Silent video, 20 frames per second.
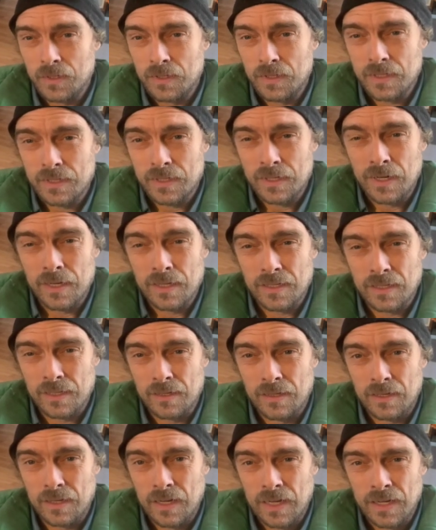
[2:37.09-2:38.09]
listed as
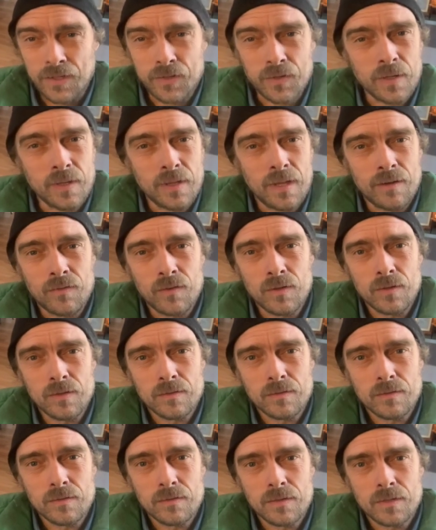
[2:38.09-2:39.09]
an entry level
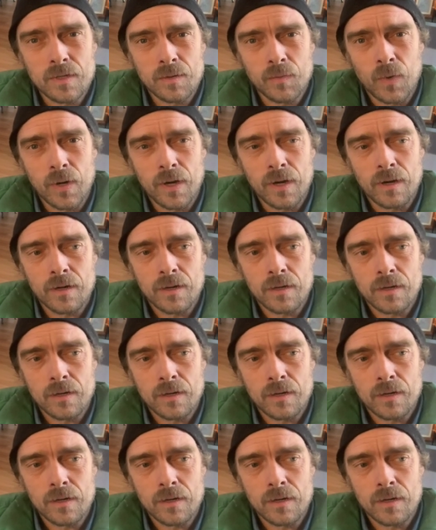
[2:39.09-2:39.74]
somewhere.